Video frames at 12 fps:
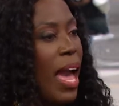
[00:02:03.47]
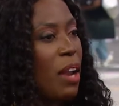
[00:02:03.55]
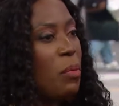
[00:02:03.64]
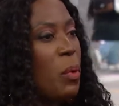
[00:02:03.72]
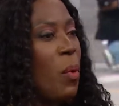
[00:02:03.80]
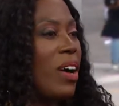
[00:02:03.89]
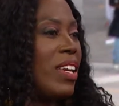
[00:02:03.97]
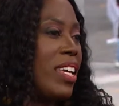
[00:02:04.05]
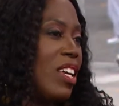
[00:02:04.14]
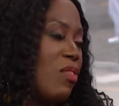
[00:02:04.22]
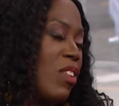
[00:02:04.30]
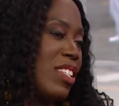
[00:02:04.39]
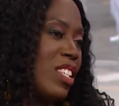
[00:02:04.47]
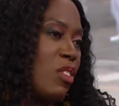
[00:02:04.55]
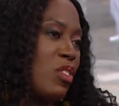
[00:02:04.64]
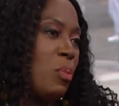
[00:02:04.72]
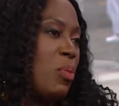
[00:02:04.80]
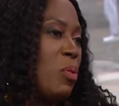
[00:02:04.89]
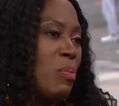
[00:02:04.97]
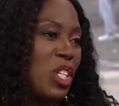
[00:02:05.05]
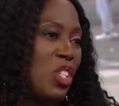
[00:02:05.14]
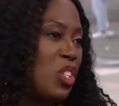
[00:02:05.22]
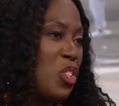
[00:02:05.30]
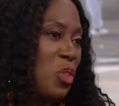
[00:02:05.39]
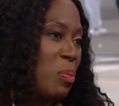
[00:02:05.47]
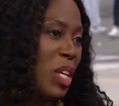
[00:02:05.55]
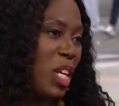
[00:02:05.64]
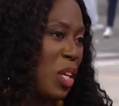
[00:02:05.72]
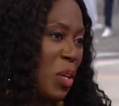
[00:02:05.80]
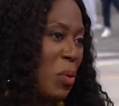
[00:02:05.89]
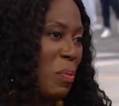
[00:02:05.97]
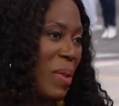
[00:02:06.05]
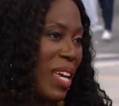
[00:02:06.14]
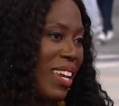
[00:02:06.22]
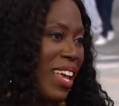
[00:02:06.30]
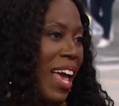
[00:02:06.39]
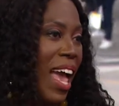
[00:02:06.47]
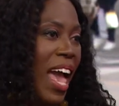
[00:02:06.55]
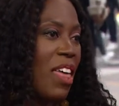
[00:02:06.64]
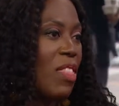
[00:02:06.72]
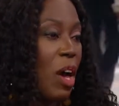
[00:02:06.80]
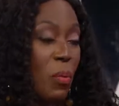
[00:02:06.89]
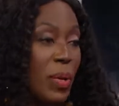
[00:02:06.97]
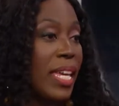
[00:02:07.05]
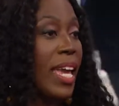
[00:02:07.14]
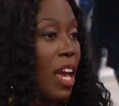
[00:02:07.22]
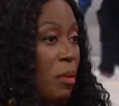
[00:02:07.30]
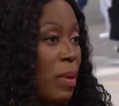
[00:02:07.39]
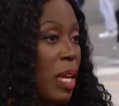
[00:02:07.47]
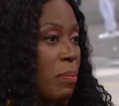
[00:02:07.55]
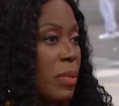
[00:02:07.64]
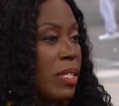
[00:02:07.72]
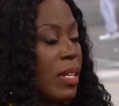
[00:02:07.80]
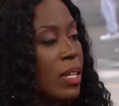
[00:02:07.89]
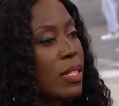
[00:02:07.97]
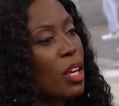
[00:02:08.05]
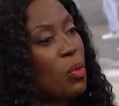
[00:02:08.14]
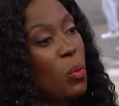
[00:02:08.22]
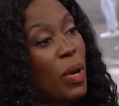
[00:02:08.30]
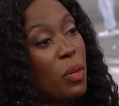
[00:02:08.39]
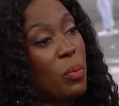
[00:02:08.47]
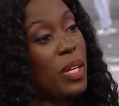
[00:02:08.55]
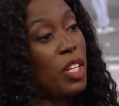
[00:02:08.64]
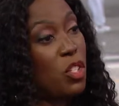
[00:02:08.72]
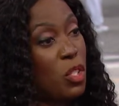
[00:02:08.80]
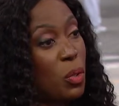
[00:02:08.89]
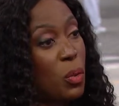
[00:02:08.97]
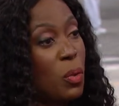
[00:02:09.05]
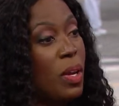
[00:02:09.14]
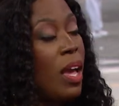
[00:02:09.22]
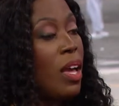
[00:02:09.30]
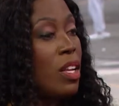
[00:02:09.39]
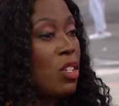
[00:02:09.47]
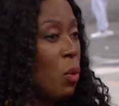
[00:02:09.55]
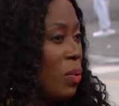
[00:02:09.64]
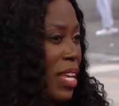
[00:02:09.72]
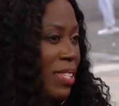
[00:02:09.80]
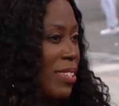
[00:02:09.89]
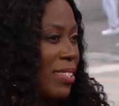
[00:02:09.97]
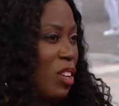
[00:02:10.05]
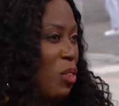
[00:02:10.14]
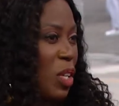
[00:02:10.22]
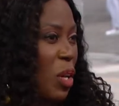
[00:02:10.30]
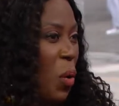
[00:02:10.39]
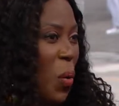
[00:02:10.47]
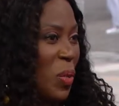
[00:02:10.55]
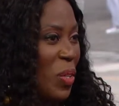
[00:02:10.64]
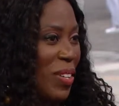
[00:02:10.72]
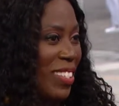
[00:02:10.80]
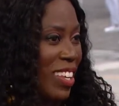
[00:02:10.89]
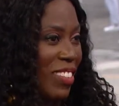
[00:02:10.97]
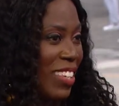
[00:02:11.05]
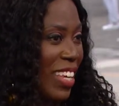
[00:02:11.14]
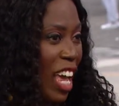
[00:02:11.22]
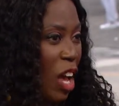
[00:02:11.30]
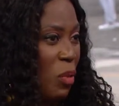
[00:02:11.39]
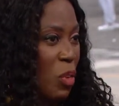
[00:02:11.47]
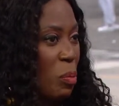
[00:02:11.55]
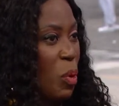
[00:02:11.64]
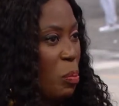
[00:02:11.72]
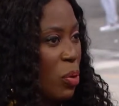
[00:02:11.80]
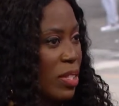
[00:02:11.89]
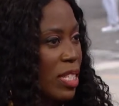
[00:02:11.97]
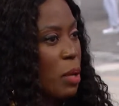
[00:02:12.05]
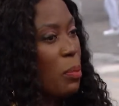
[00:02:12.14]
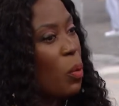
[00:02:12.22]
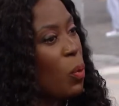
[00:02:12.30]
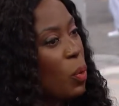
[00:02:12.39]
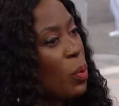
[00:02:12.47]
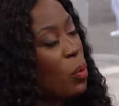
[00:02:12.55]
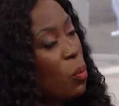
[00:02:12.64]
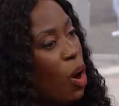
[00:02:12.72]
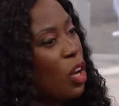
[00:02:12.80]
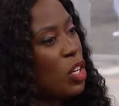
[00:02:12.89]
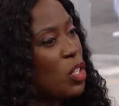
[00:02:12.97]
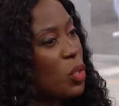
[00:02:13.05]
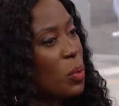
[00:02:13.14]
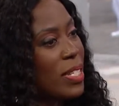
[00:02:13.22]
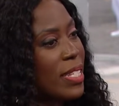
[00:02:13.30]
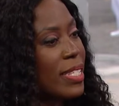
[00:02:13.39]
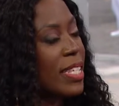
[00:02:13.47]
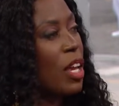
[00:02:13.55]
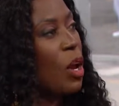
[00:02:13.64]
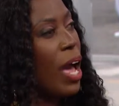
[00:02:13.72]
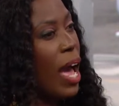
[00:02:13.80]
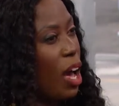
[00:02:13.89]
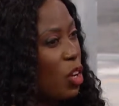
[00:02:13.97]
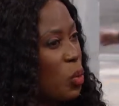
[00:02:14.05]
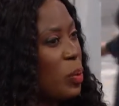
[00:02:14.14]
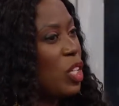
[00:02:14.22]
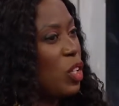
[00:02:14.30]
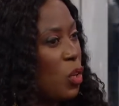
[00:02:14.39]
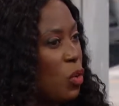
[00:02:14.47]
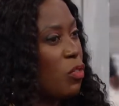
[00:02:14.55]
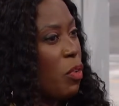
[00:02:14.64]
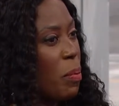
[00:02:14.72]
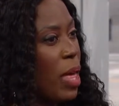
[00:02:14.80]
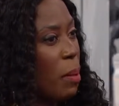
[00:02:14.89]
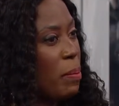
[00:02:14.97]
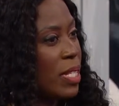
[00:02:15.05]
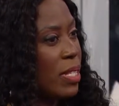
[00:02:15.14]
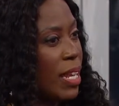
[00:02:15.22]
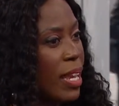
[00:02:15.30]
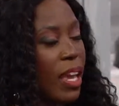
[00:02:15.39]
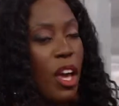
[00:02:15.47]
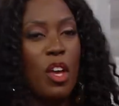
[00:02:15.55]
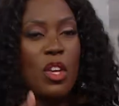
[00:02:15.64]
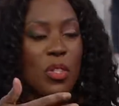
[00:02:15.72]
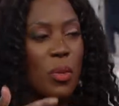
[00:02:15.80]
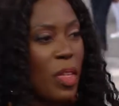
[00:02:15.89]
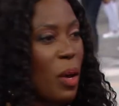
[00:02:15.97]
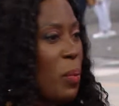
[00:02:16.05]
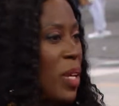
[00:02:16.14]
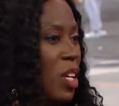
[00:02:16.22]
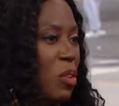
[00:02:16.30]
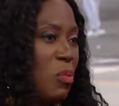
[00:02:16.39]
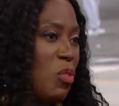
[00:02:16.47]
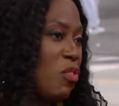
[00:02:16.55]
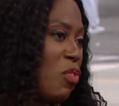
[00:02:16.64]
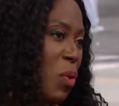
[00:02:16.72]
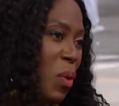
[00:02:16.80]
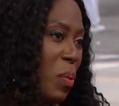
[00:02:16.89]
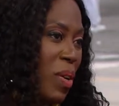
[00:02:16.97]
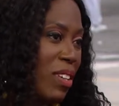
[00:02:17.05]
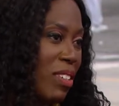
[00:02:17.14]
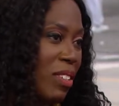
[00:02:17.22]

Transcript: And we want to give ourselves the permission to be human yeah. and that we can make mistakes. And when we do, don't necessarily hold ourselves accountable per se, but what we want to do is to say, how do we learn from that mistake? so that we can move forward.